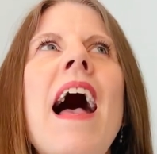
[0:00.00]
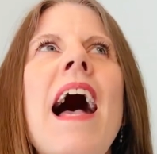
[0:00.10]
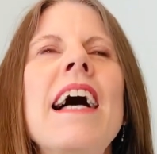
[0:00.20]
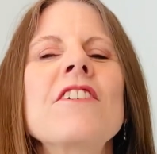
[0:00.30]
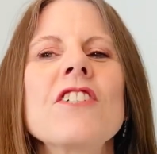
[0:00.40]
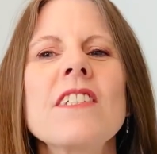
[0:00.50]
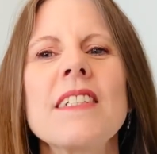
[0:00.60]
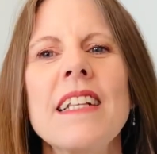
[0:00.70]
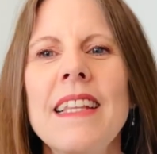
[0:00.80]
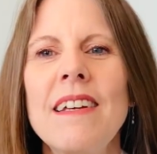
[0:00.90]
and
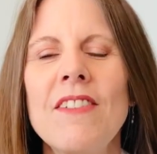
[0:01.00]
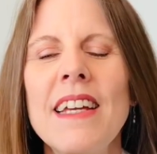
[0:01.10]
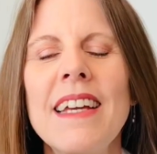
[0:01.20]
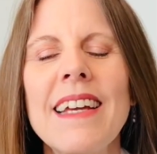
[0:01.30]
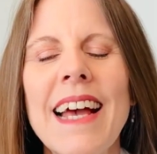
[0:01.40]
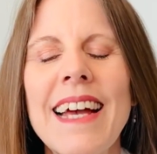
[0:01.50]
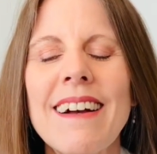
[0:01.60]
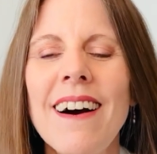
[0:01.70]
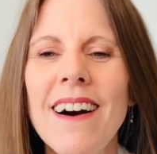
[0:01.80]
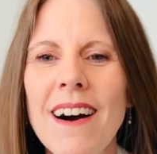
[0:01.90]
just living a
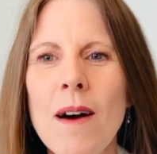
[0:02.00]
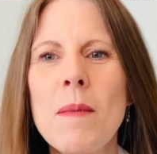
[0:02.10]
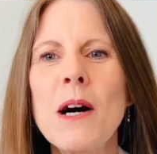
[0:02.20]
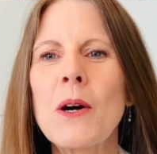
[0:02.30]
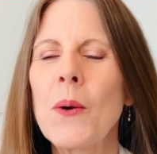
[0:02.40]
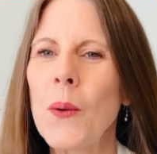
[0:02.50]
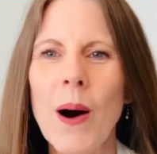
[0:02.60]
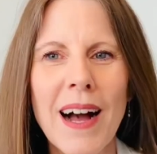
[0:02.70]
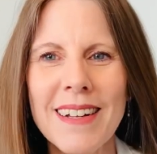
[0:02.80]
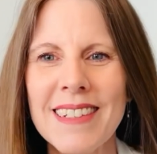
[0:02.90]
calmer,
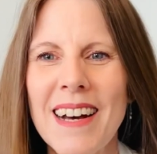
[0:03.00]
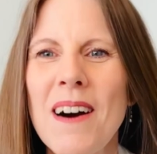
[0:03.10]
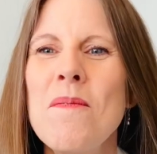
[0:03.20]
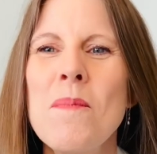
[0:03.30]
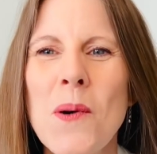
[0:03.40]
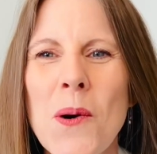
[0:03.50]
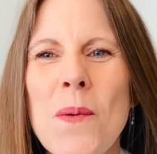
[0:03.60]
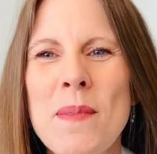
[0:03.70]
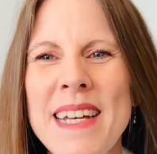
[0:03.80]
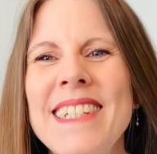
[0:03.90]
quieter, more
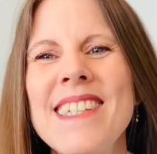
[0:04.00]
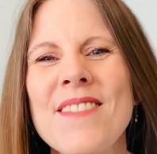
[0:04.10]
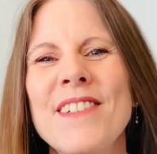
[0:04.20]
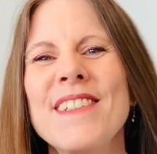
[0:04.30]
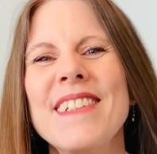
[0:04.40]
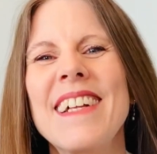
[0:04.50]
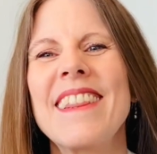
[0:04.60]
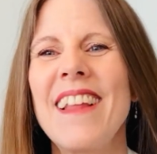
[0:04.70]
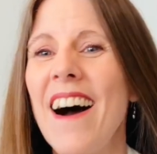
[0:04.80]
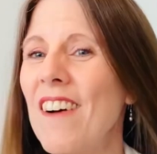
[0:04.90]
peaceful
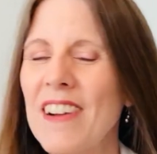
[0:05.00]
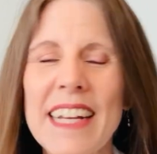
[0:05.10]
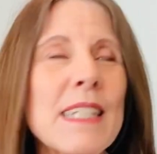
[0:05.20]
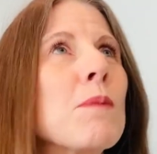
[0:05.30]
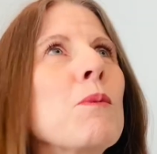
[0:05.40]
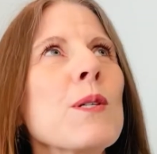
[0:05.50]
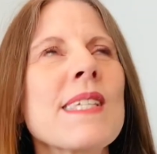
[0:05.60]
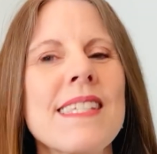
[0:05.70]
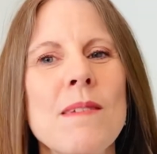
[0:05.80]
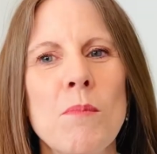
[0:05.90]
life. I guess a more
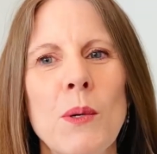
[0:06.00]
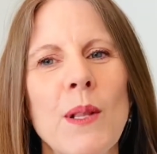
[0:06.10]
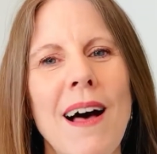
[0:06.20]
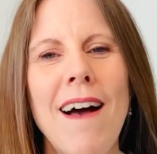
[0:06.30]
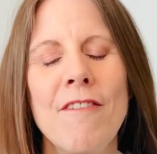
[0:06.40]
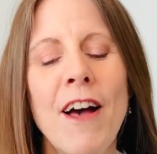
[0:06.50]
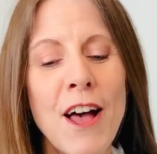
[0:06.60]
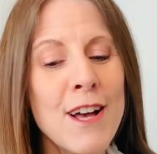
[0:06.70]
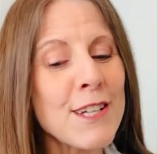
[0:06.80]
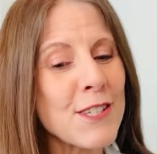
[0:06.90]
simple life.
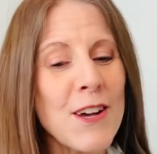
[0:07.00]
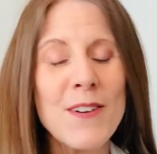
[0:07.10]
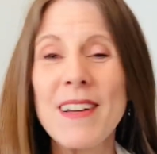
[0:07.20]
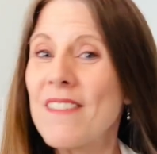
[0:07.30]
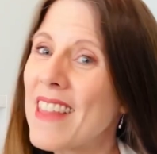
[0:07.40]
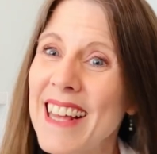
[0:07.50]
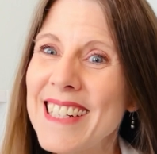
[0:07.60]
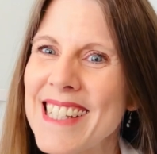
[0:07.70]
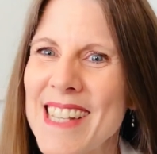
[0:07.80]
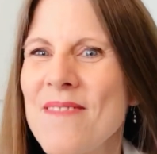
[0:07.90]
So if that
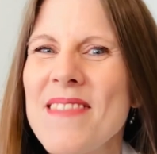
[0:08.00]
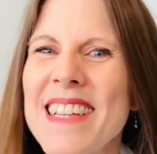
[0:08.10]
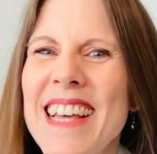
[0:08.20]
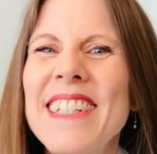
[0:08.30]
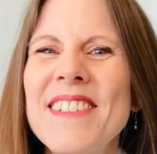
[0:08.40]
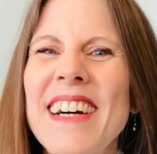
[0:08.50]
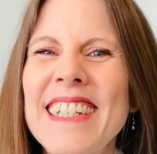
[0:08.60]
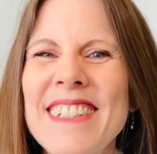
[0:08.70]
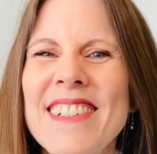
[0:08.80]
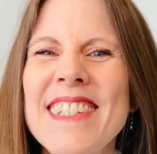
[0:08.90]
is something that you are
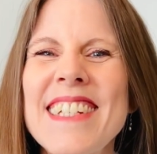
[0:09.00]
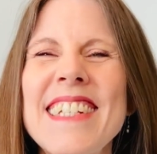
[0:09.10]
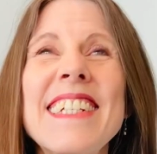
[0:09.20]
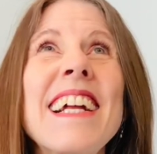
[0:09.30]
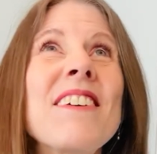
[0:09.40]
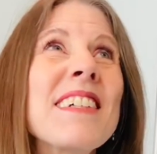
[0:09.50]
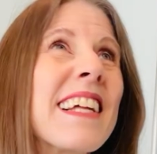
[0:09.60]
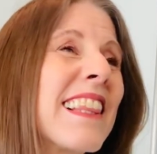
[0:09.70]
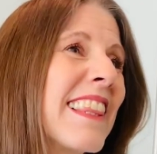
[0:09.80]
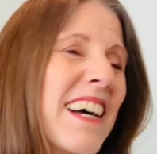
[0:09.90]
interested in, I would
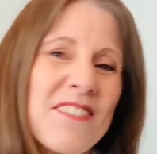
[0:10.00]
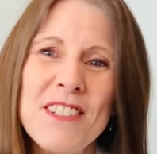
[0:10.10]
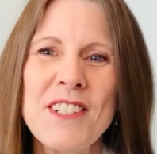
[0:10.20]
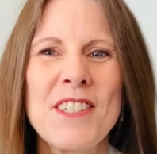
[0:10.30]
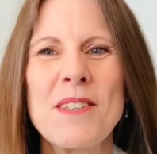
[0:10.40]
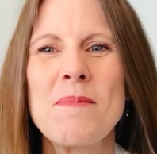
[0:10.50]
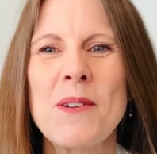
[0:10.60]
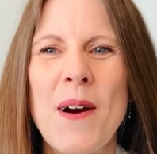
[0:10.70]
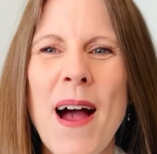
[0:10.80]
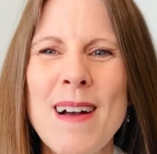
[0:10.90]
love you to
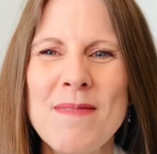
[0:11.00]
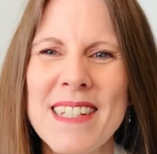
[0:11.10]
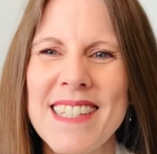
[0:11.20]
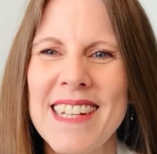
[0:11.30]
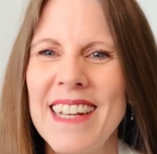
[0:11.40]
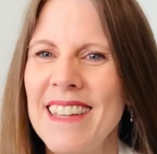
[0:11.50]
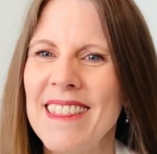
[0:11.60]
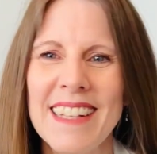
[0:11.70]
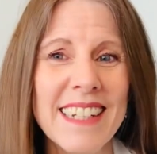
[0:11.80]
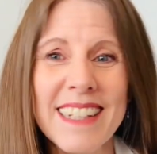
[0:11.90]
subscribe. Just hit
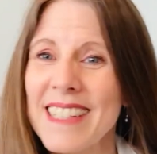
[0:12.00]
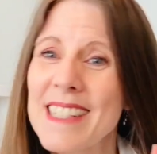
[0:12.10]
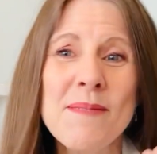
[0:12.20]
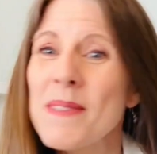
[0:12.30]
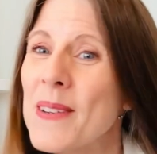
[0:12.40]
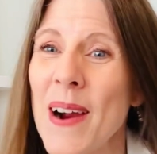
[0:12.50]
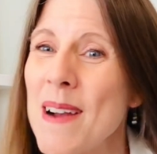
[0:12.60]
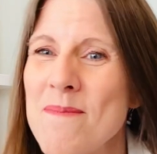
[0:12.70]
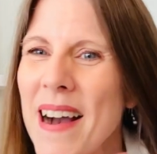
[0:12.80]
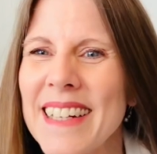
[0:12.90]
the little
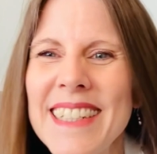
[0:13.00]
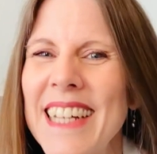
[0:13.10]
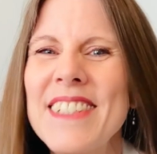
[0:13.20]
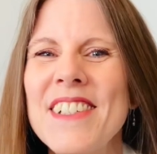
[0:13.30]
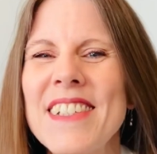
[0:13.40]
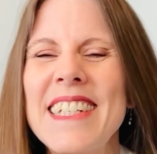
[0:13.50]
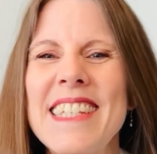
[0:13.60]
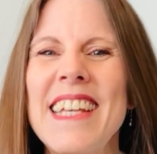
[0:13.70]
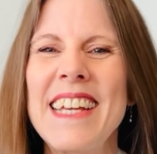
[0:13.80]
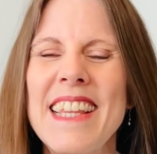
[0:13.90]
subscribe button and join
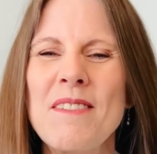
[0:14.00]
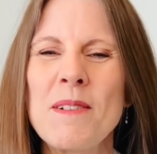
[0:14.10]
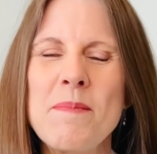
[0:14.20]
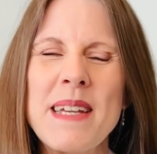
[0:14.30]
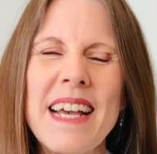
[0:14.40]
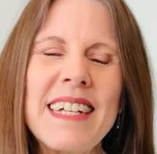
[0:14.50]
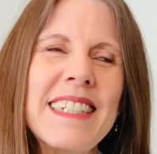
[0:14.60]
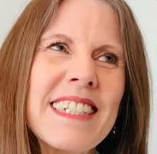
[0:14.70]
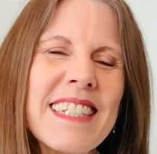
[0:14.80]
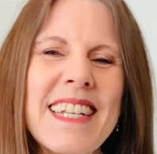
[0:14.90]
us here. That would be
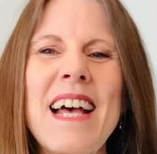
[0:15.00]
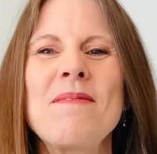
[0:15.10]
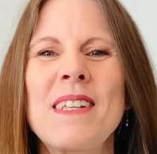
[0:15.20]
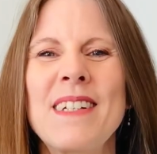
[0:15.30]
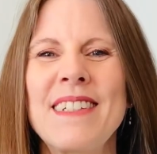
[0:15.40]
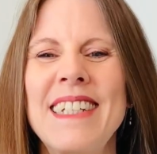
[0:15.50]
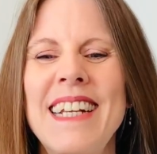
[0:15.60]
just absolutely